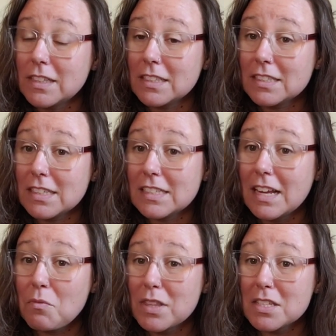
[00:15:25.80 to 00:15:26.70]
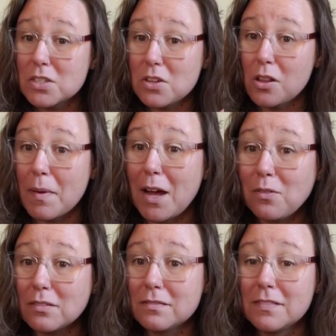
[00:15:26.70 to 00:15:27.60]
It's, isn't that what this is all about?
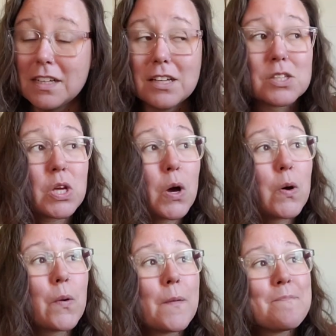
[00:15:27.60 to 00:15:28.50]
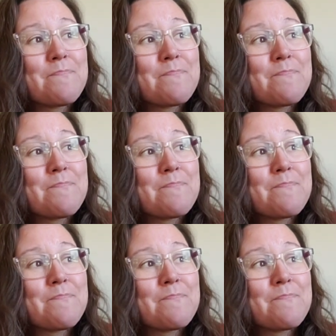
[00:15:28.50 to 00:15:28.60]
So